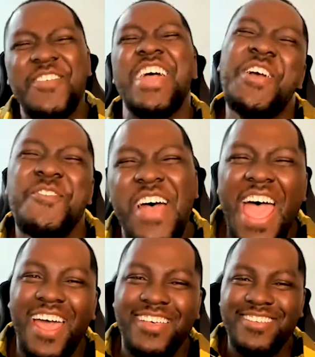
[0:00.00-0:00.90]
give me a new
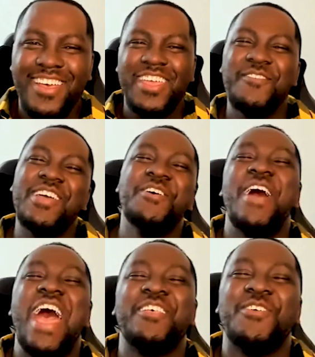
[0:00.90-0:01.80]
mask. Give me a new
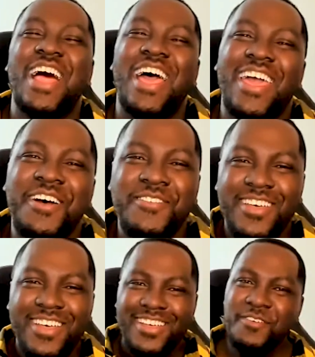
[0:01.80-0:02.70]
mask, will.i.am.
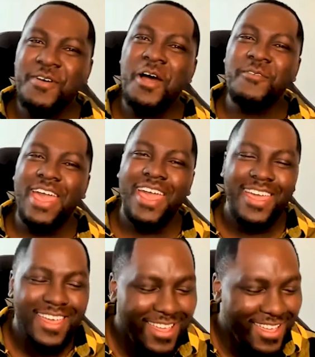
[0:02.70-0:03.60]
Come on,
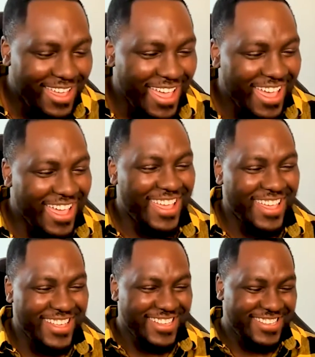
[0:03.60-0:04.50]
man.
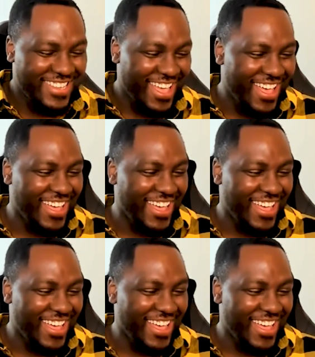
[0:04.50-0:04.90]
So